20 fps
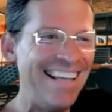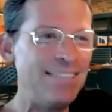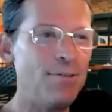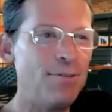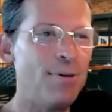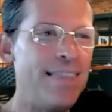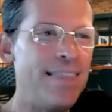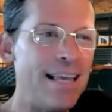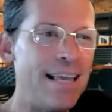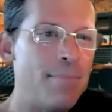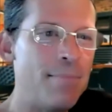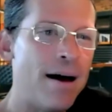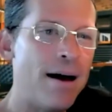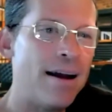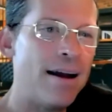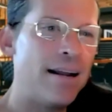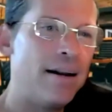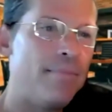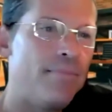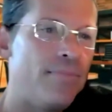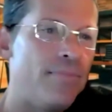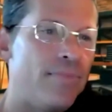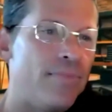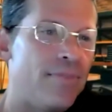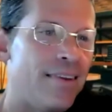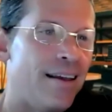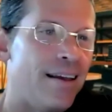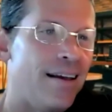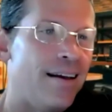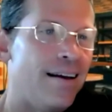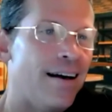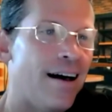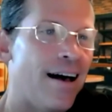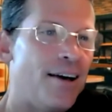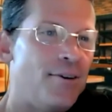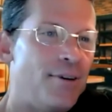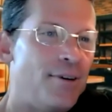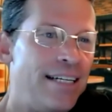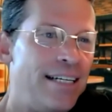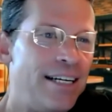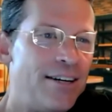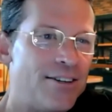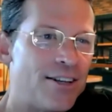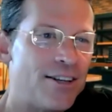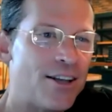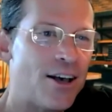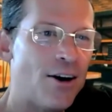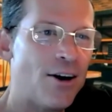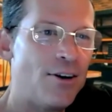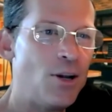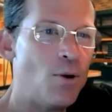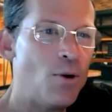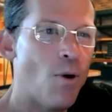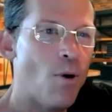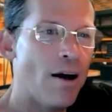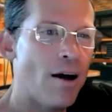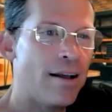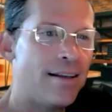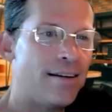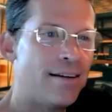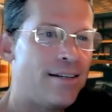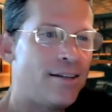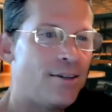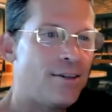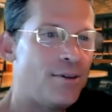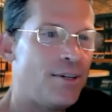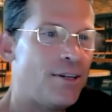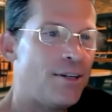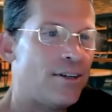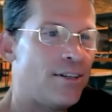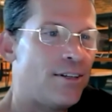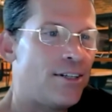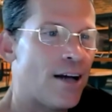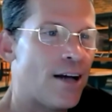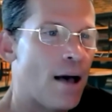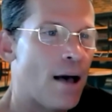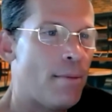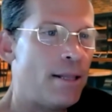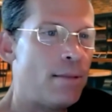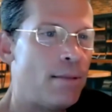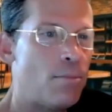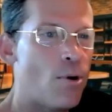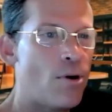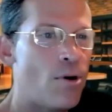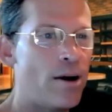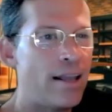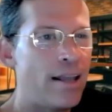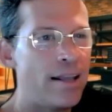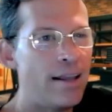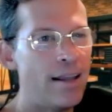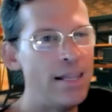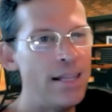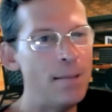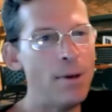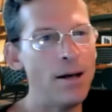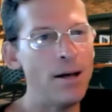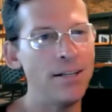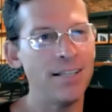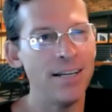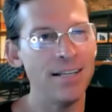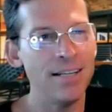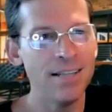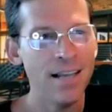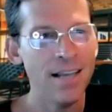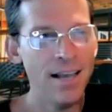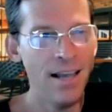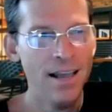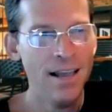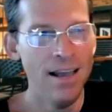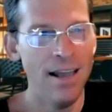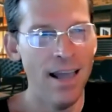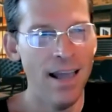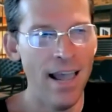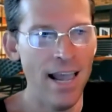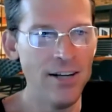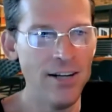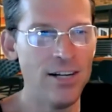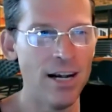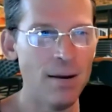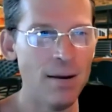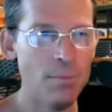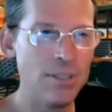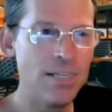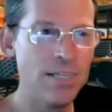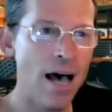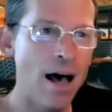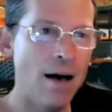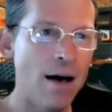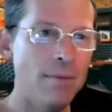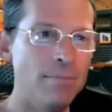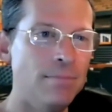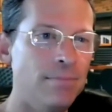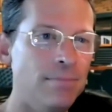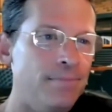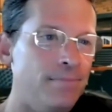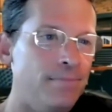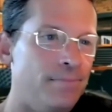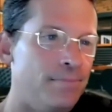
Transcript: I said, "Well, think about it. A hundred years ago, you walk into your job in the morning, and the boss says, "Hey, Jim, what's up?